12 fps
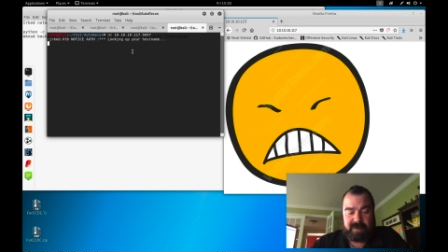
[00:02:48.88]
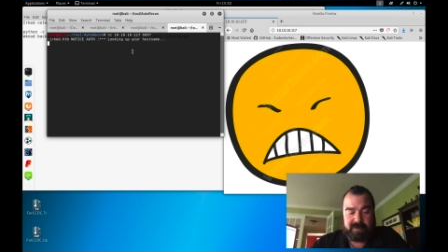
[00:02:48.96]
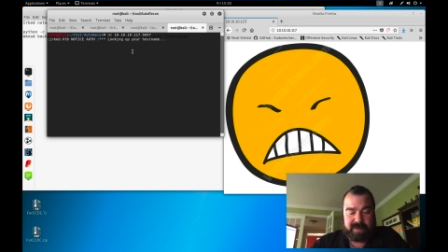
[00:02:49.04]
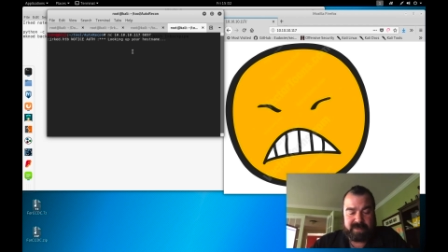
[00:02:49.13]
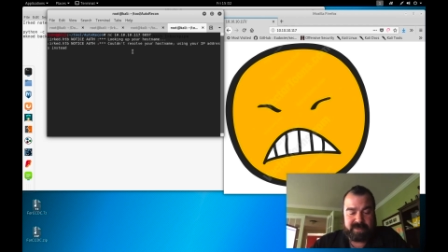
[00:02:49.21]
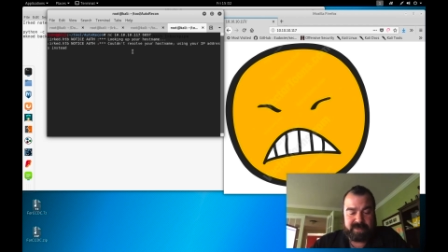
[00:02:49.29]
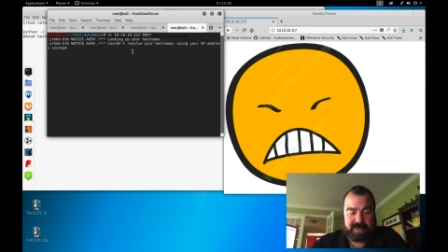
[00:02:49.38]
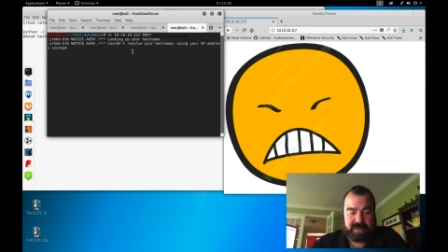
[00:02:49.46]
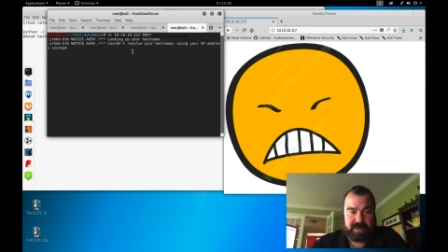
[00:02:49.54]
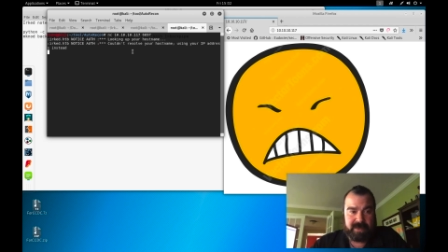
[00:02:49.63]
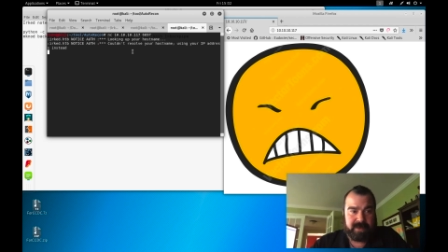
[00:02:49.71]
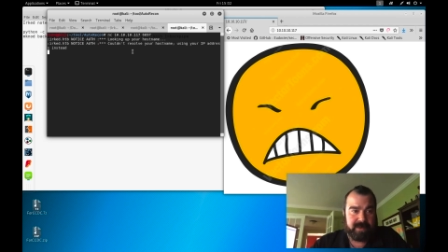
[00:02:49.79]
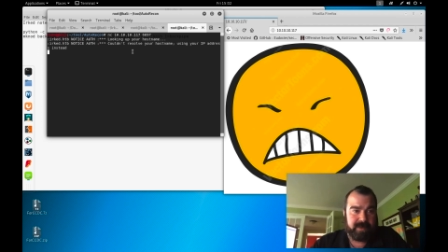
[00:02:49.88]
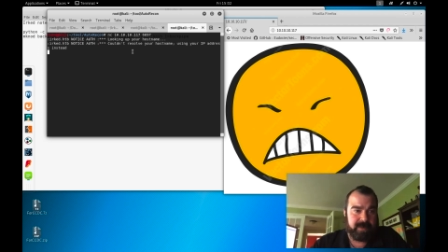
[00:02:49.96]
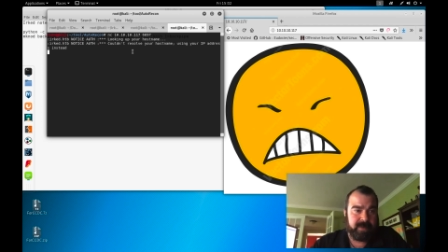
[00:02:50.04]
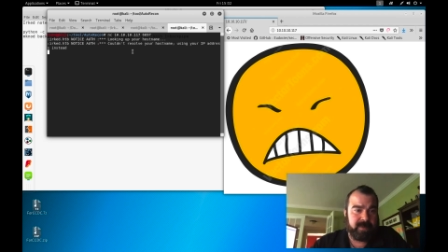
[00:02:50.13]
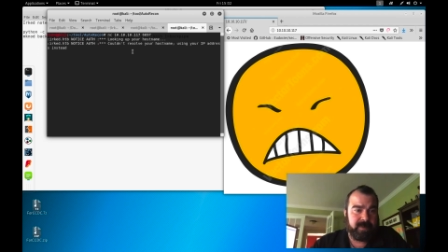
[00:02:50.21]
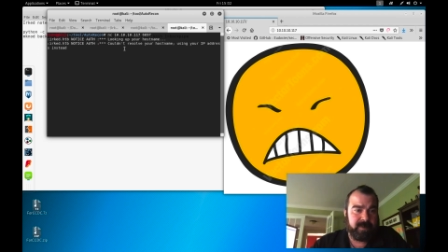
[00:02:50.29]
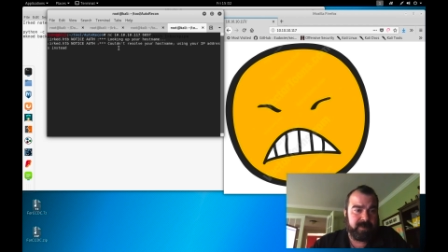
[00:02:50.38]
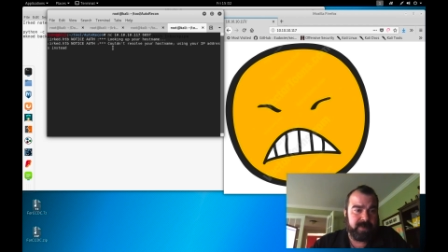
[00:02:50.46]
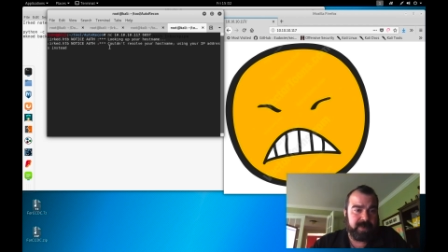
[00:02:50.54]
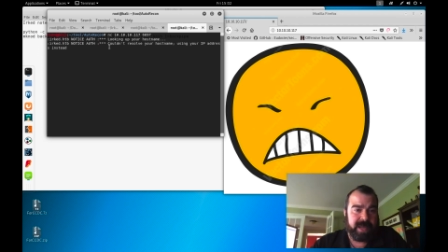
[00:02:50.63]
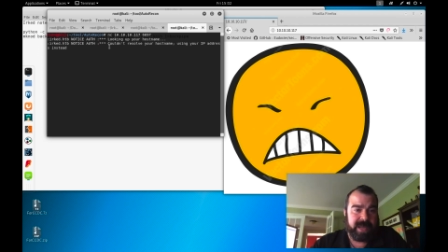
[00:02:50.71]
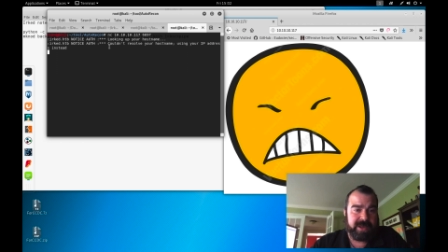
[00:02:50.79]
Let's do...
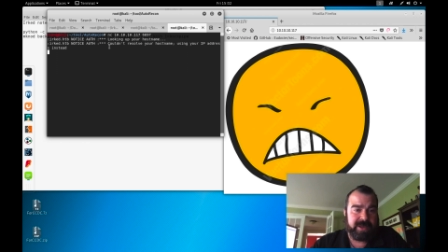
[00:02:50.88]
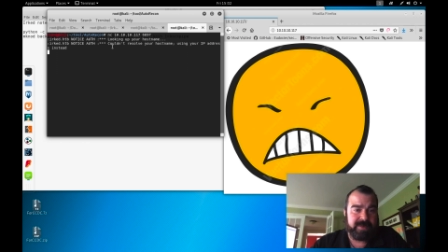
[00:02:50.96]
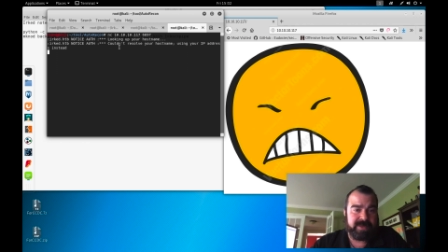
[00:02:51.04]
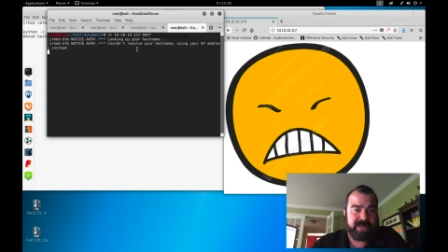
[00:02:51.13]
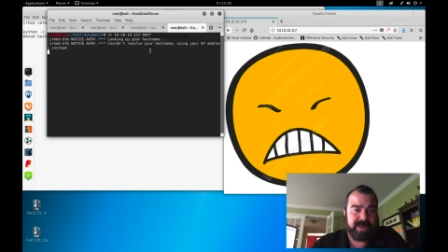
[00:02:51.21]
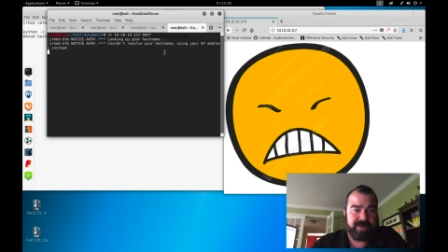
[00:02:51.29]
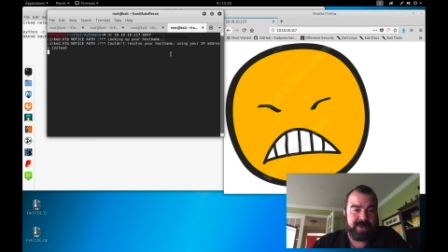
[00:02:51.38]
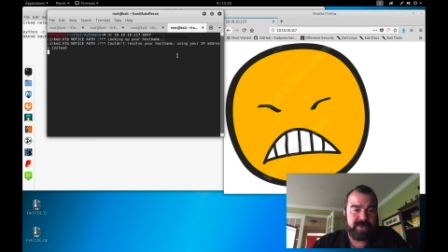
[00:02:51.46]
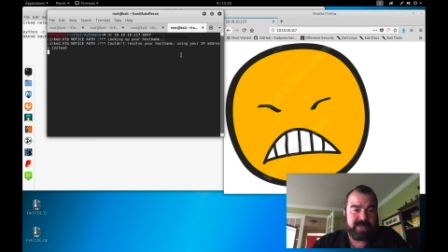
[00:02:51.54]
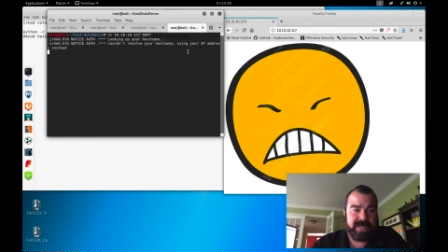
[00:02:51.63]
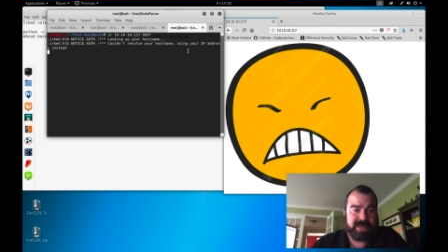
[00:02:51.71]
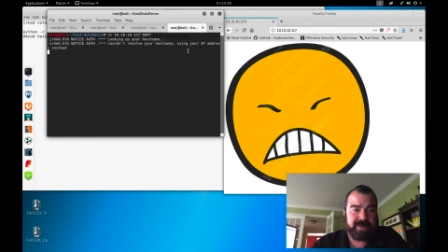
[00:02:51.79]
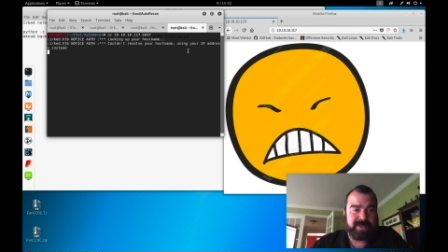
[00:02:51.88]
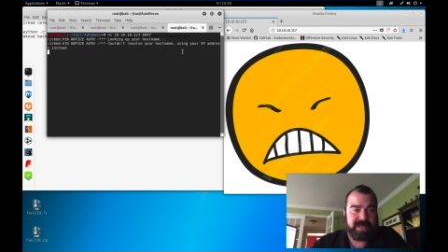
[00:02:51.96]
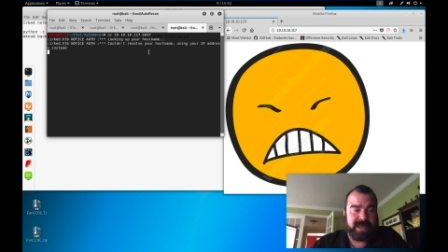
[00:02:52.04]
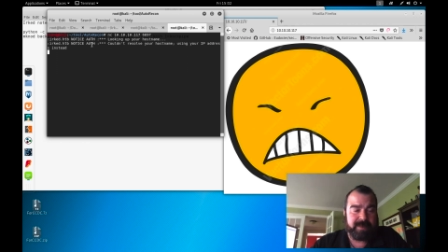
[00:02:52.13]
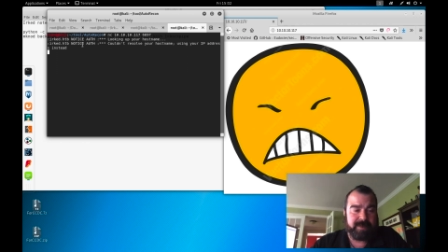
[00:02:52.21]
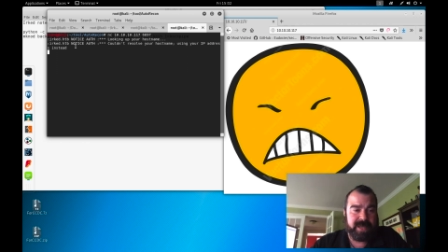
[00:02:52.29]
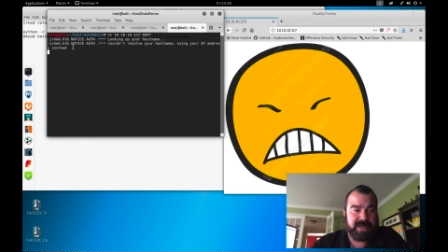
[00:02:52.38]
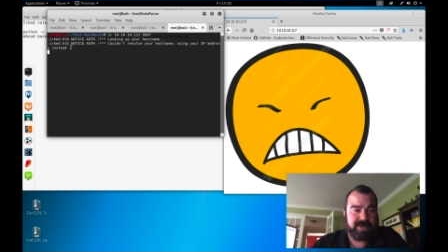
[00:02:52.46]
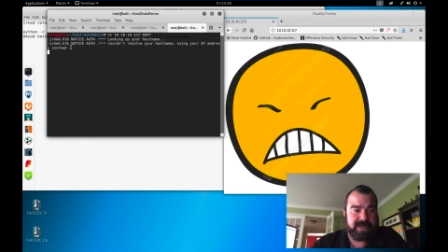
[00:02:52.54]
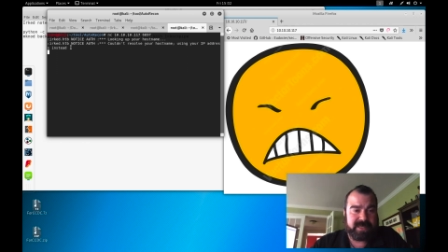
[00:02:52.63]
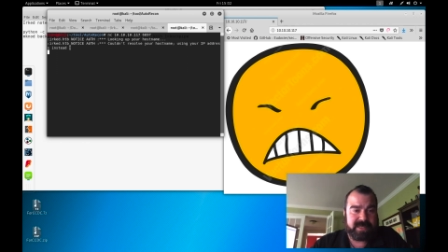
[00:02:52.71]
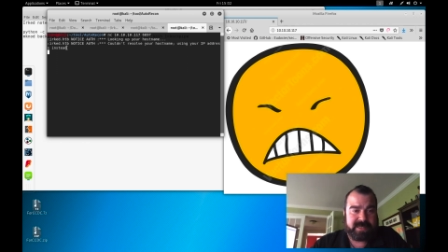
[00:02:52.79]
Okay, couldn't resolve your host name using your IP
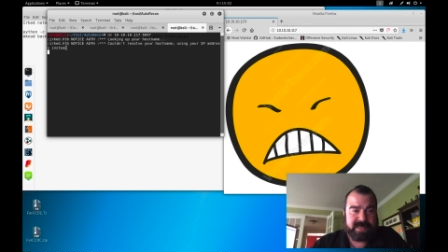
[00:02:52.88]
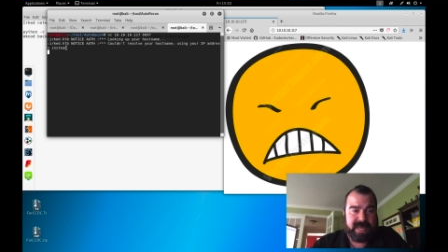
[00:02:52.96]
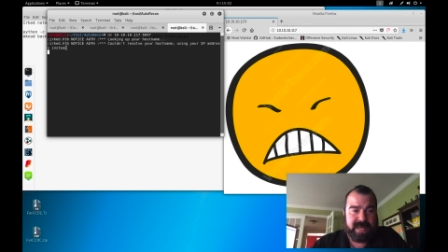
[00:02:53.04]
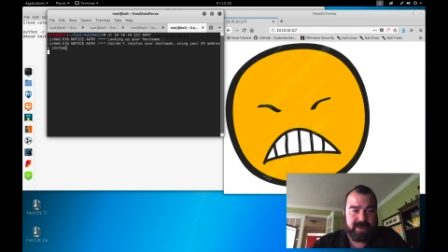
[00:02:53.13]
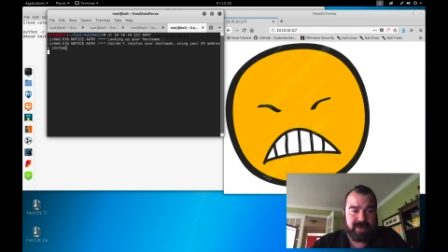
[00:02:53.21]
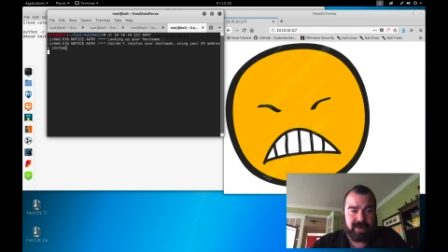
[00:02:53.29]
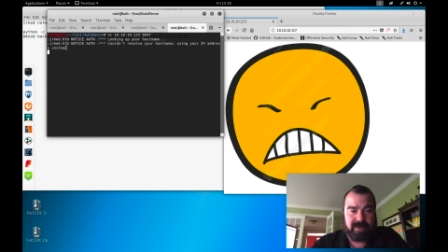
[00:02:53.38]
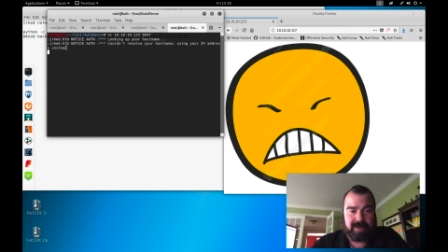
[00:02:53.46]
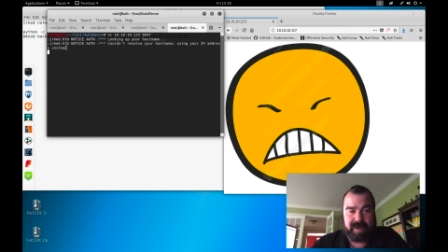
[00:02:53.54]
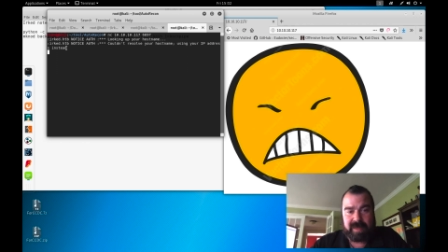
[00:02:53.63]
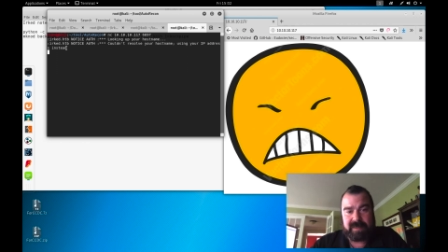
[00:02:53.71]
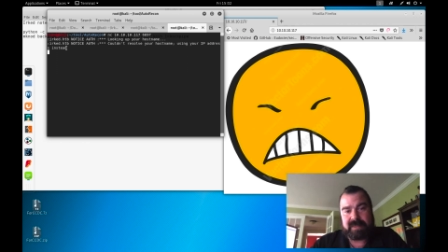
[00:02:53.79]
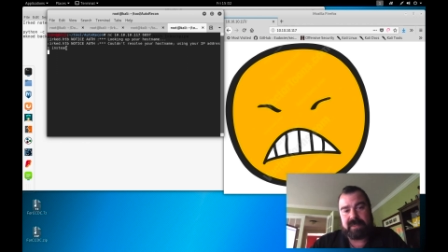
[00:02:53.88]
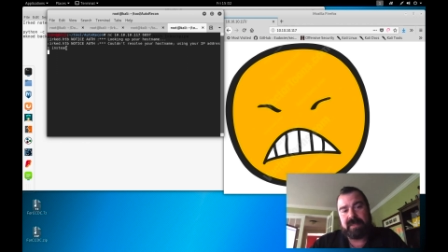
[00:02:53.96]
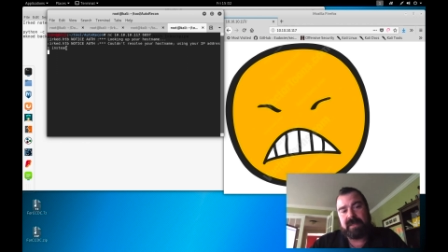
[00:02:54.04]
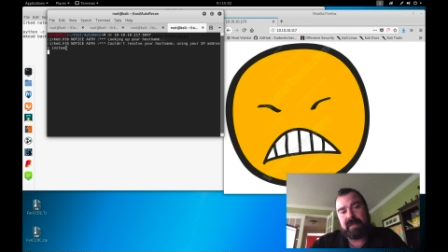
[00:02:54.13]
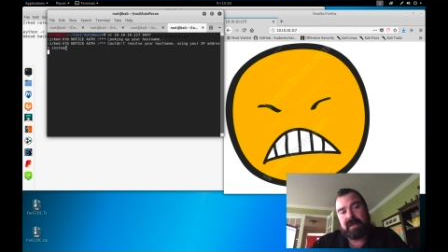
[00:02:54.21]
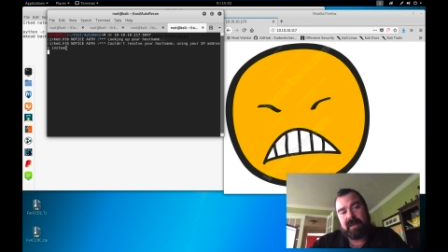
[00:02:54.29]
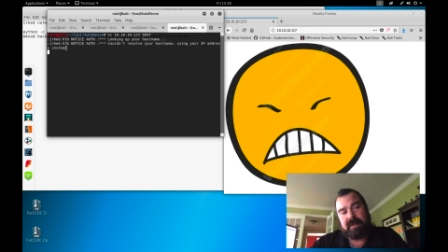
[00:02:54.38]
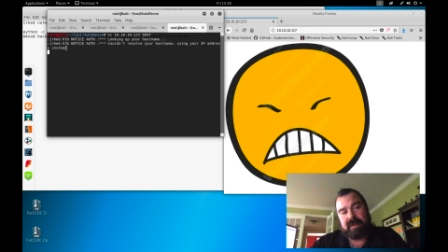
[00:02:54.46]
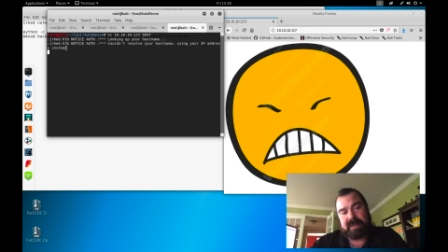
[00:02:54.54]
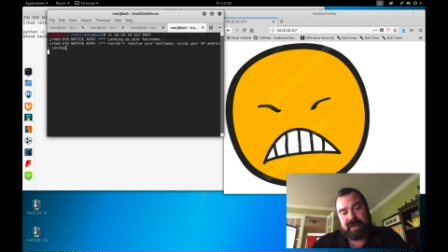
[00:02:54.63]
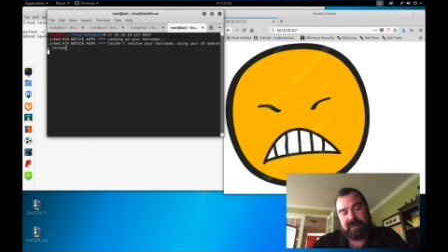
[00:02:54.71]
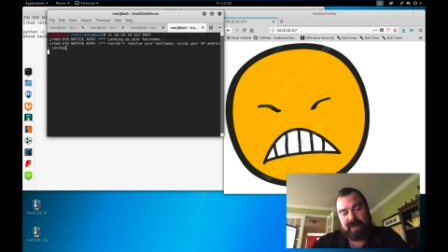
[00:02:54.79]
address instead. All right,
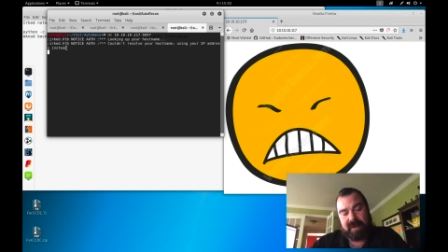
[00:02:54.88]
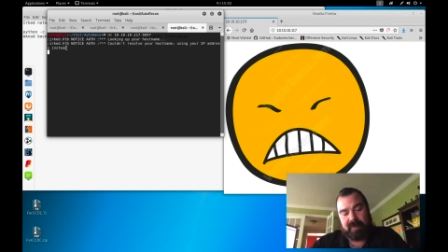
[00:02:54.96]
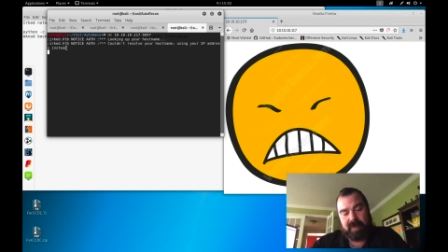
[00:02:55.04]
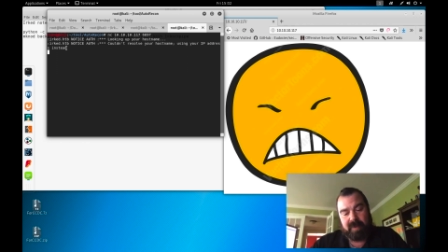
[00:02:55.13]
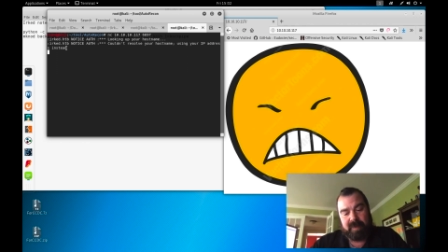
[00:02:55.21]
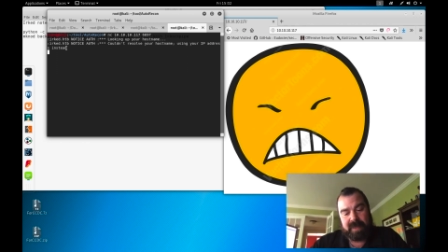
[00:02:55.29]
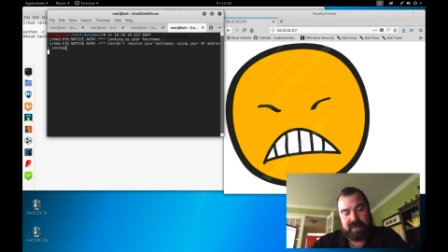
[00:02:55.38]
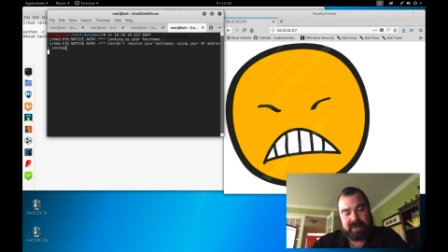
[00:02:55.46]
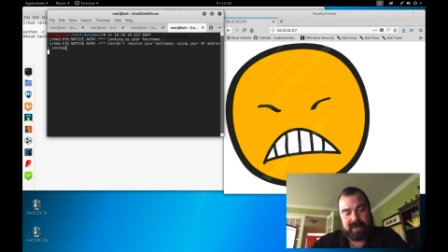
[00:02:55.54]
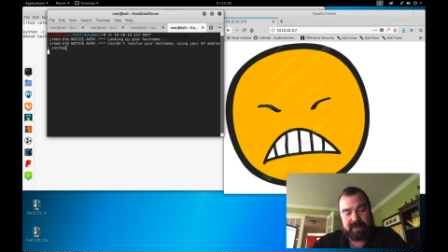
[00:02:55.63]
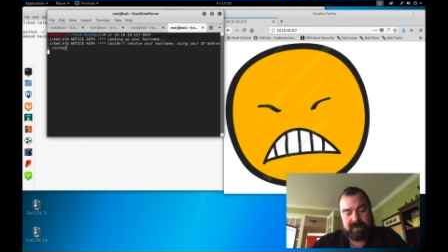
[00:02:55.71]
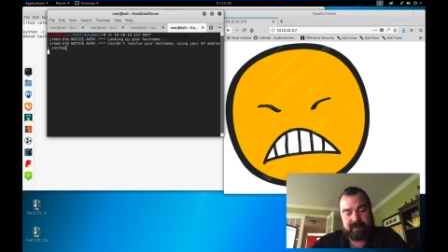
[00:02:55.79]
let's give that a moment.